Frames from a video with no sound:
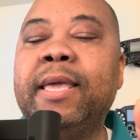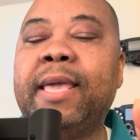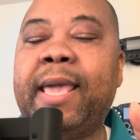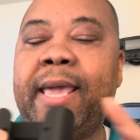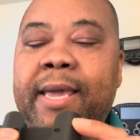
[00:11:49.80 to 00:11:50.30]

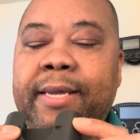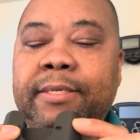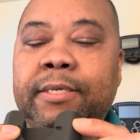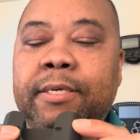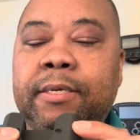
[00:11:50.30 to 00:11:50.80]

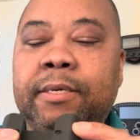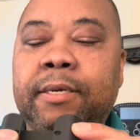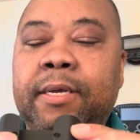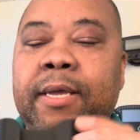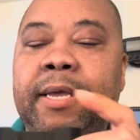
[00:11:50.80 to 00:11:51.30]
And
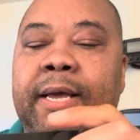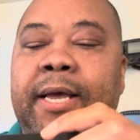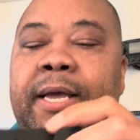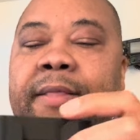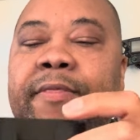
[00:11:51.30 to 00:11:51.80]

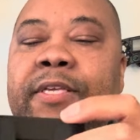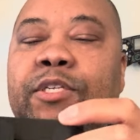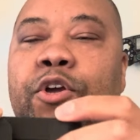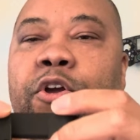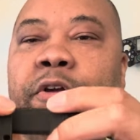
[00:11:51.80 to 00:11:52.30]
this
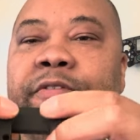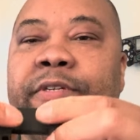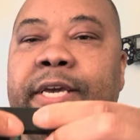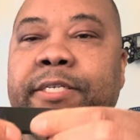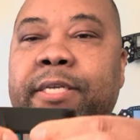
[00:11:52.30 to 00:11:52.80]
curves
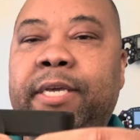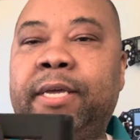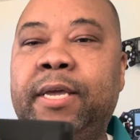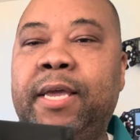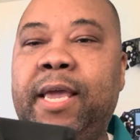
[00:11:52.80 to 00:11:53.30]

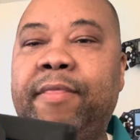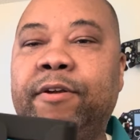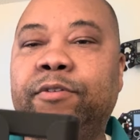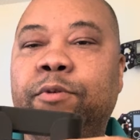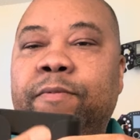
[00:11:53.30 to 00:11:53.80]
nicely, and
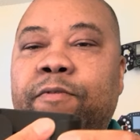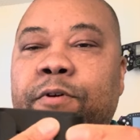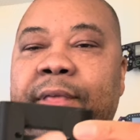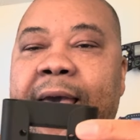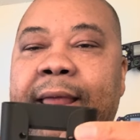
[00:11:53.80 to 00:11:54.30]
there's room
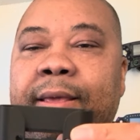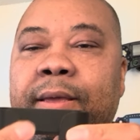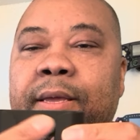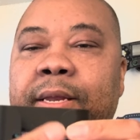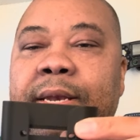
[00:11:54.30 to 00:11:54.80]
for that
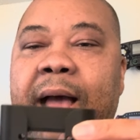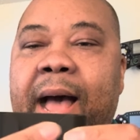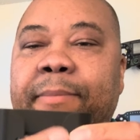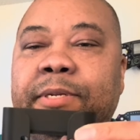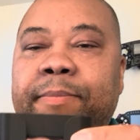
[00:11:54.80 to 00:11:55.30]

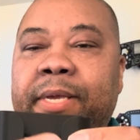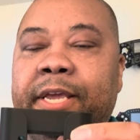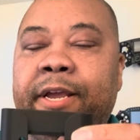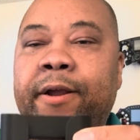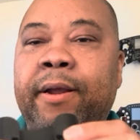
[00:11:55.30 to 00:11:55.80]
knob to be
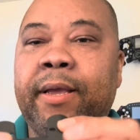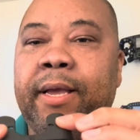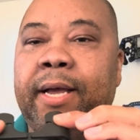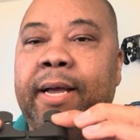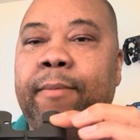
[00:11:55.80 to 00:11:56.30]
here.
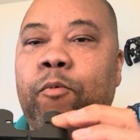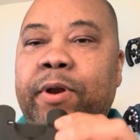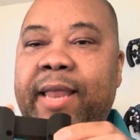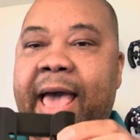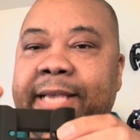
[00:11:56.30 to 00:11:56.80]

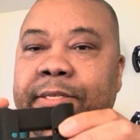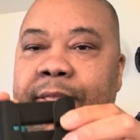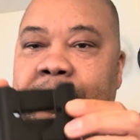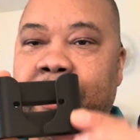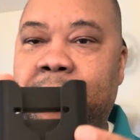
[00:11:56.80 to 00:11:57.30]
One last
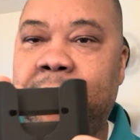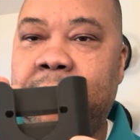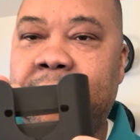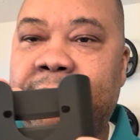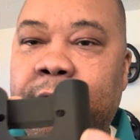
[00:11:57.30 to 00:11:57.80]
thing,
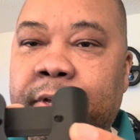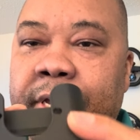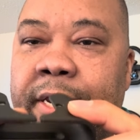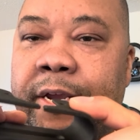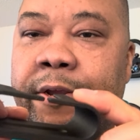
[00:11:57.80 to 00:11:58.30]
if you look
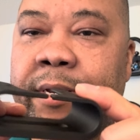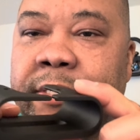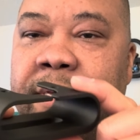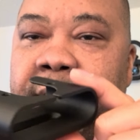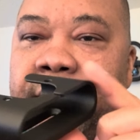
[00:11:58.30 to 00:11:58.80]
in here, you can
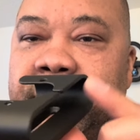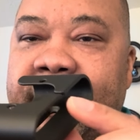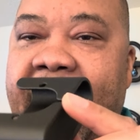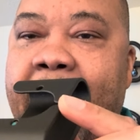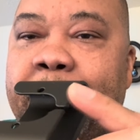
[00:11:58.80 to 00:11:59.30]
see that there's a
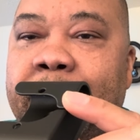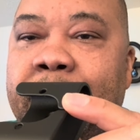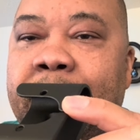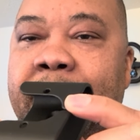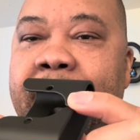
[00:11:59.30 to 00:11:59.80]
gap,
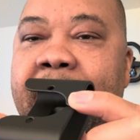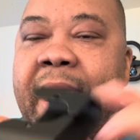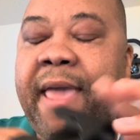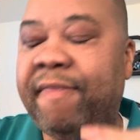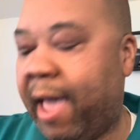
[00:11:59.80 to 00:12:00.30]

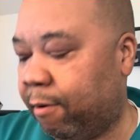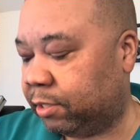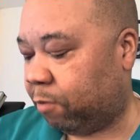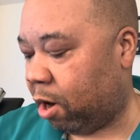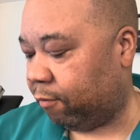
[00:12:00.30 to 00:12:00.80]
and that was
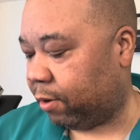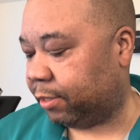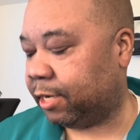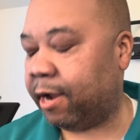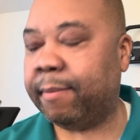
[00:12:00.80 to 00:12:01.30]
part of what I
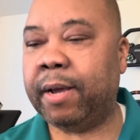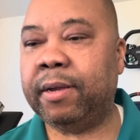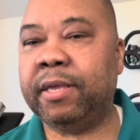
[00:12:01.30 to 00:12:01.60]
was talking about